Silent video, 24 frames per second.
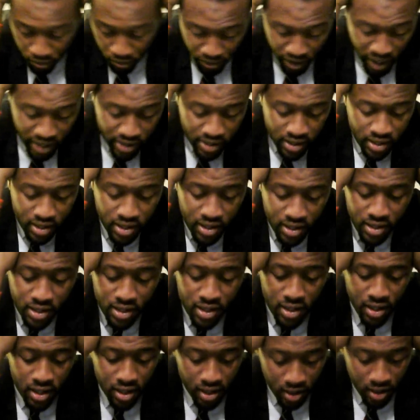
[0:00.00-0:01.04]
the Fezzes
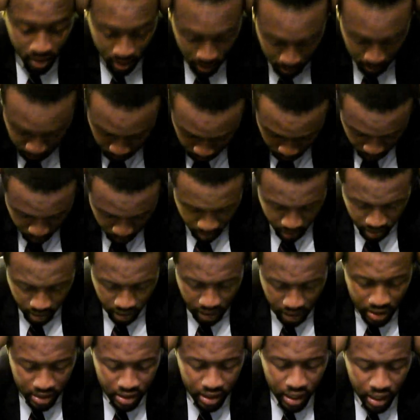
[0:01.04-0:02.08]
to the
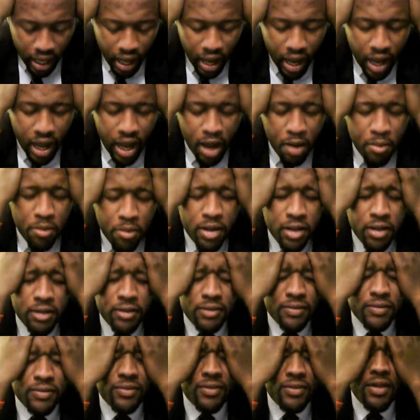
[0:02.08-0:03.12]
Islam
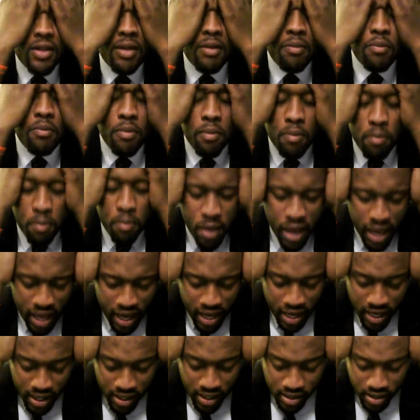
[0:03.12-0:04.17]
and
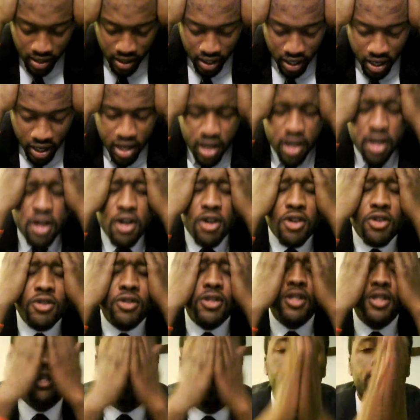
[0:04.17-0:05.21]
Bays and
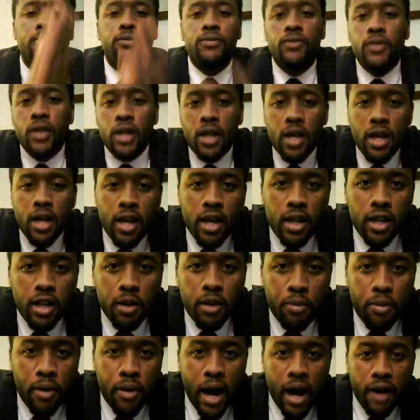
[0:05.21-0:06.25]
Ales and
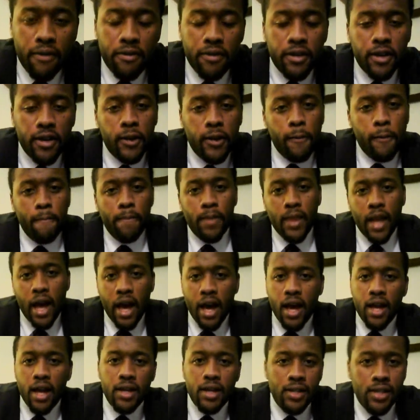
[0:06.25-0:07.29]
the Prophet.
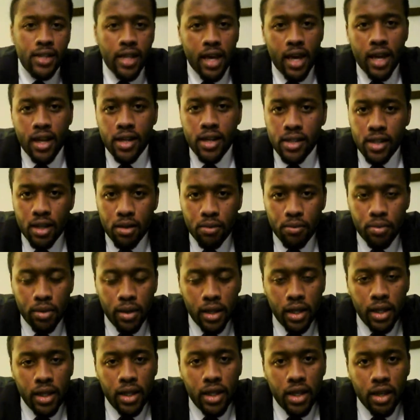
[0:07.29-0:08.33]
I understand it's
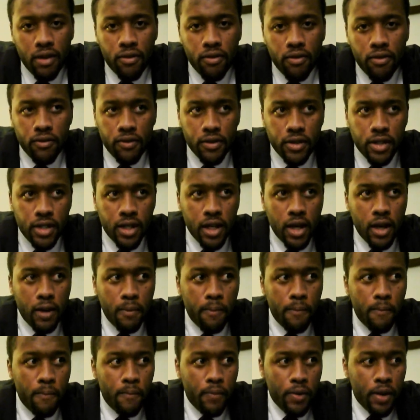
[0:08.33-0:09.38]
completely different for
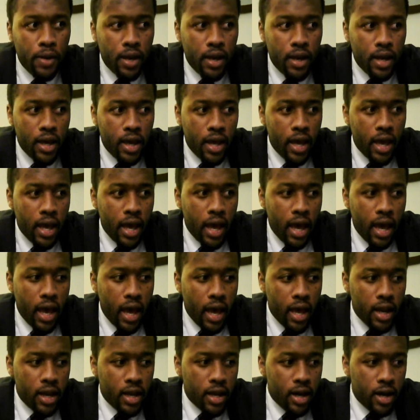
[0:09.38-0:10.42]
some,
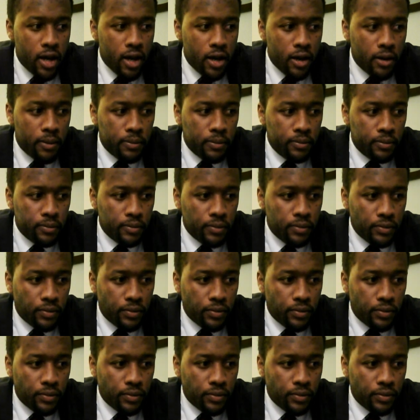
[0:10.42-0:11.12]
and on